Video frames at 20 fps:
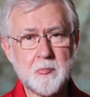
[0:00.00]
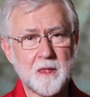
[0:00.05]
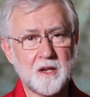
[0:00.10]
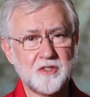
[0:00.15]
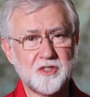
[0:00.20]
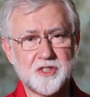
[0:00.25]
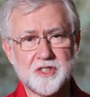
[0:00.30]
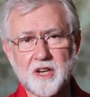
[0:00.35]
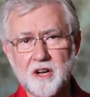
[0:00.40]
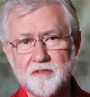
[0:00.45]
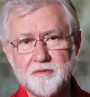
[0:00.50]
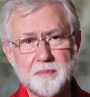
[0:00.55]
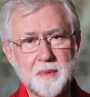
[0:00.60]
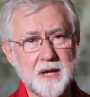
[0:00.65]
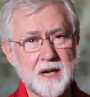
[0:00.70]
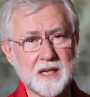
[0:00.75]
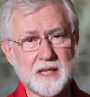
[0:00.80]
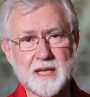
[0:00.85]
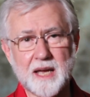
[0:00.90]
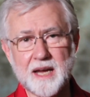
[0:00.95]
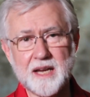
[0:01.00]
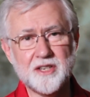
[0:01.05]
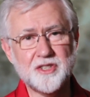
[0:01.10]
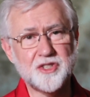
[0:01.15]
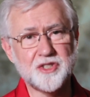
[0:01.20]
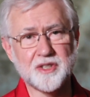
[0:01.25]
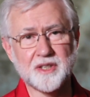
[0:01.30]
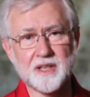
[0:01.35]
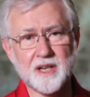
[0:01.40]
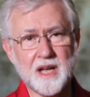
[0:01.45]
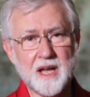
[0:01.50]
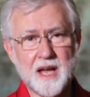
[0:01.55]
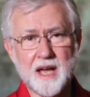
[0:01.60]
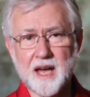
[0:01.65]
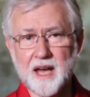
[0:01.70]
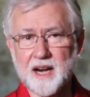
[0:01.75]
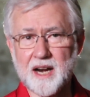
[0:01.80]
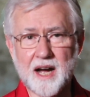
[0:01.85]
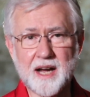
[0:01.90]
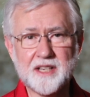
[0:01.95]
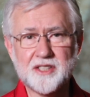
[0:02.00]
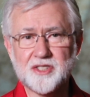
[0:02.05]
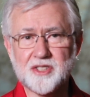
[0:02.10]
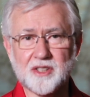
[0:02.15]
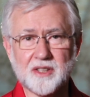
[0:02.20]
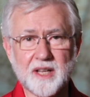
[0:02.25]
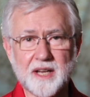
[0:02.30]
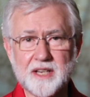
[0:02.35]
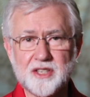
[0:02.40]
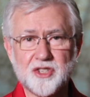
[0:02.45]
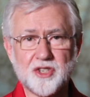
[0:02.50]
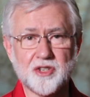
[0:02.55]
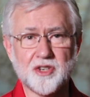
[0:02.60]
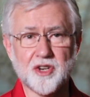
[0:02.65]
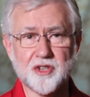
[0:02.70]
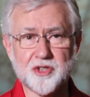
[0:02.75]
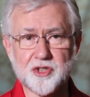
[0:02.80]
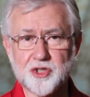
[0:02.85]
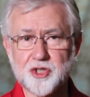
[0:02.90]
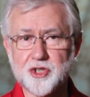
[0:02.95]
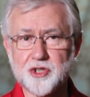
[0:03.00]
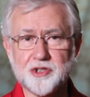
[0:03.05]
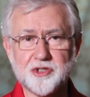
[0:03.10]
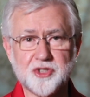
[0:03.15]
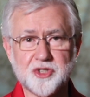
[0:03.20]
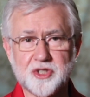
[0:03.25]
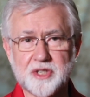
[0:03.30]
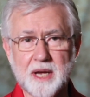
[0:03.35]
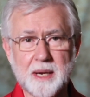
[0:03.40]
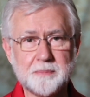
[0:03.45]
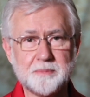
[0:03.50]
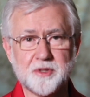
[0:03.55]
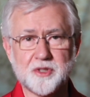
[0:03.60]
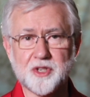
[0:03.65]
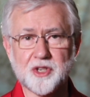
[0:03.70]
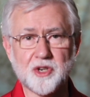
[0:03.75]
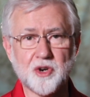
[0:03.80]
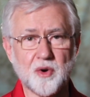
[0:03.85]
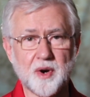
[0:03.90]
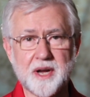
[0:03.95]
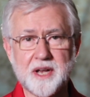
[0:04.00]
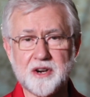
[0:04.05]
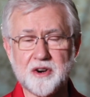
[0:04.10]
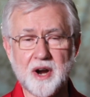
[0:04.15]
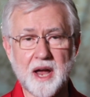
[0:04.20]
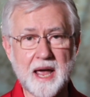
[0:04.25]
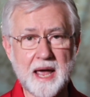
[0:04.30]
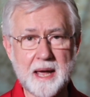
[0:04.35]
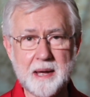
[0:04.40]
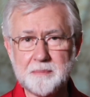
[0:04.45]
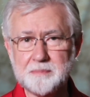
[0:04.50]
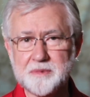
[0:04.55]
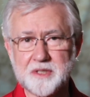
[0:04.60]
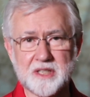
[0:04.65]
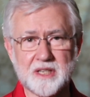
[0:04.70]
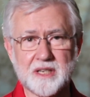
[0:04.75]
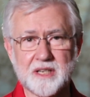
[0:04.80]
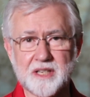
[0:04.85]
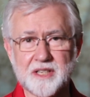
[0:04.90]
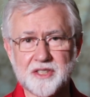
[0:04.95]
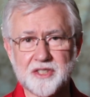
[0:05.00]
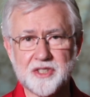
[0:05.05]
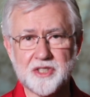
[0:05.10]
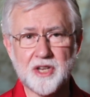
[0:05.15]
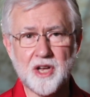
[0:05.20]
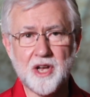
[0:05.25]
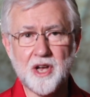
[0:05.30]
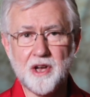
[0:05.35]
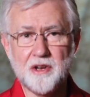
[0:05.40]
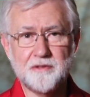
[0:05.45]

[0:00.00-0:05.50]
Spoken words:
Self-medication and isolation are the sure steps to greater emptiness,